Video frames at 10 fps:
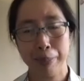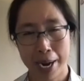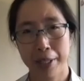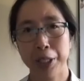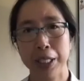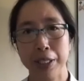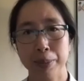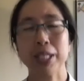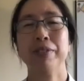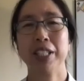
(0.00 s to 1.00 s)
in biology,
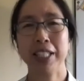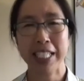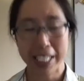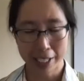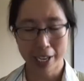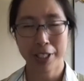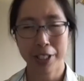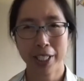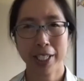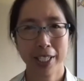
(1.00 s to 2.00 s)
specifically ecology.